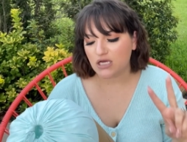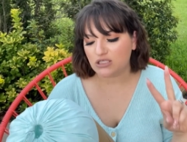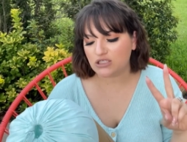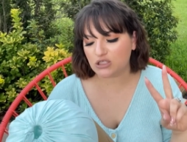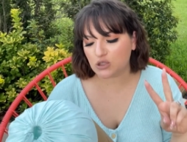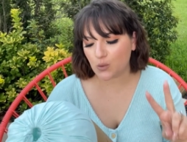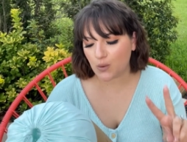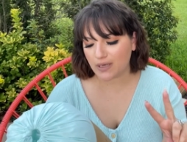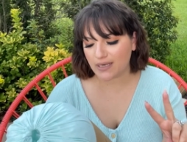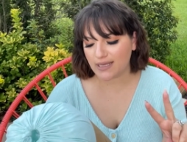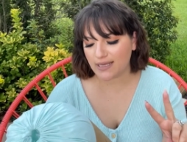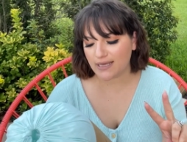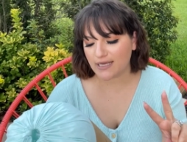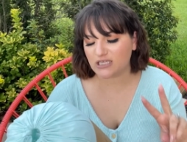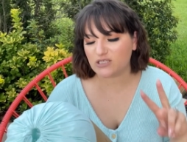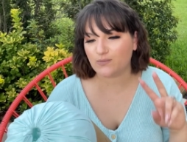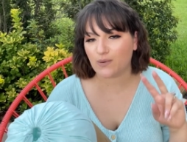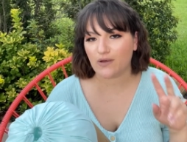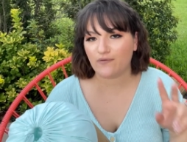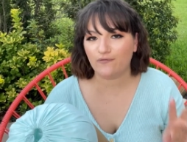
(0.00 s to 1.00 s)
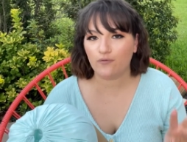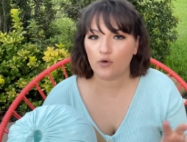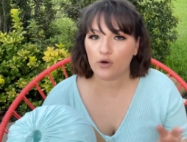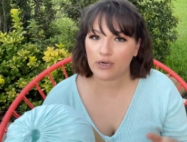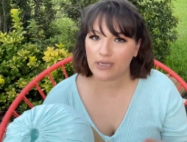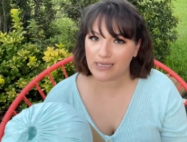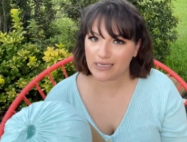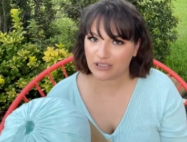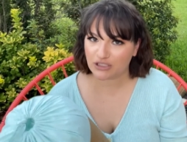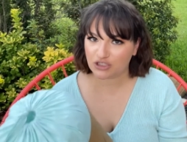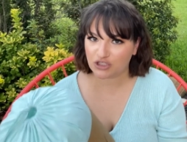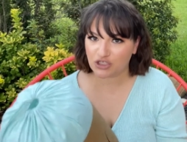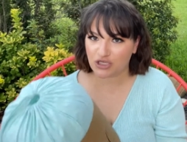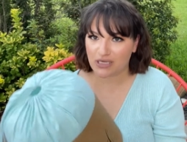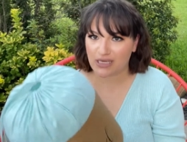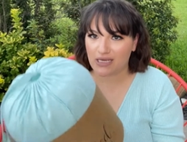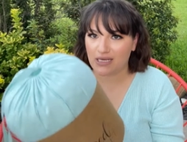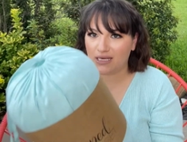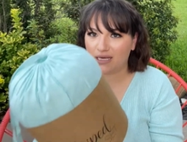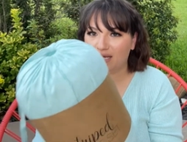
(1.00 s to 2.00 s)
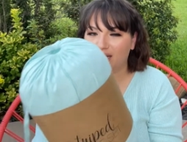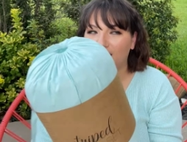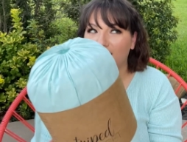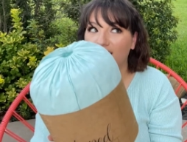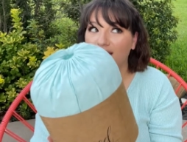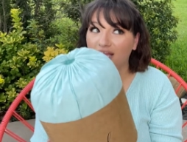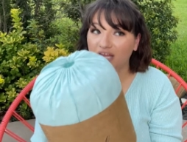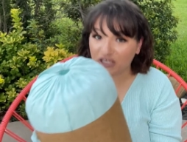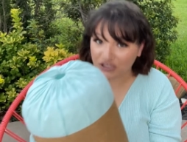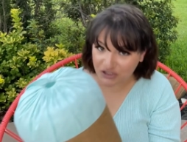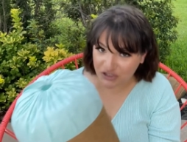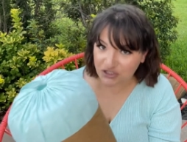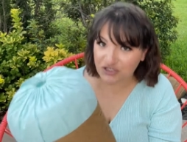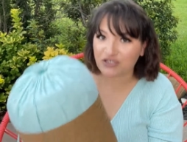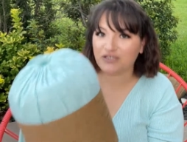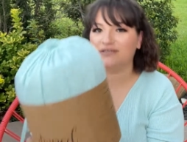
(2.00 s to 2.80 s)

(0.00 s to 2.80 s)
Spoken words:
20 inch by 40 inch each.